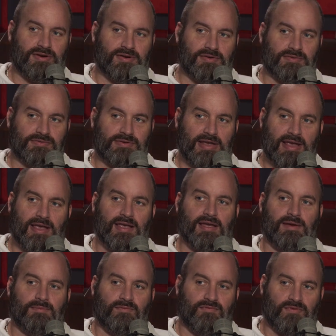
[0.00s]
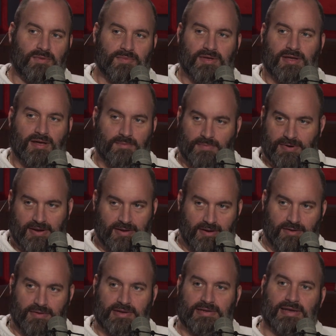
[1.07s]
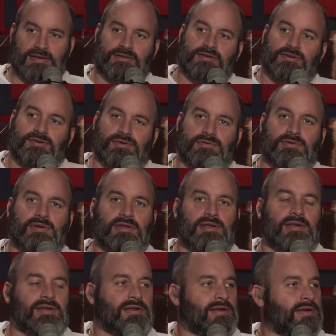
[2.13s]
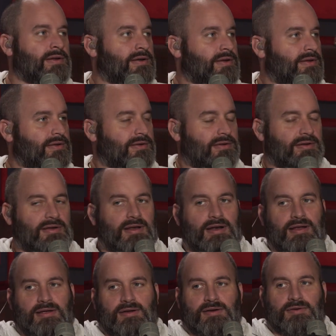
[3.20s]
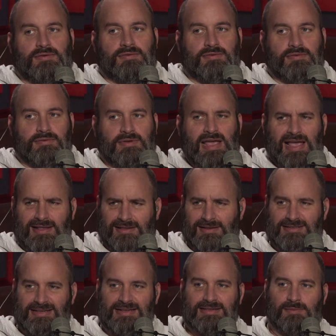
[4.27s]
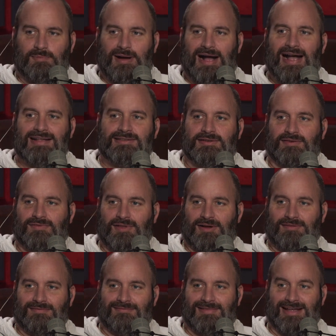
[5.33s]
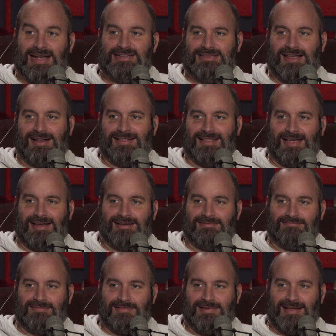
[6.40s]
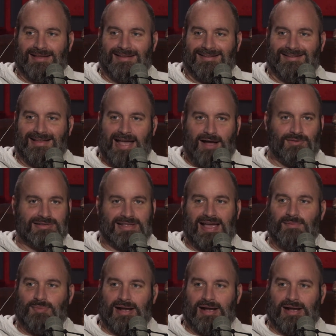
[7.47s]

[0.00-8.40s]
she goes, hey, I'm from the company, you know, that tested you. And I go, hey, it says I'm positive though. Like I said it like, like how is that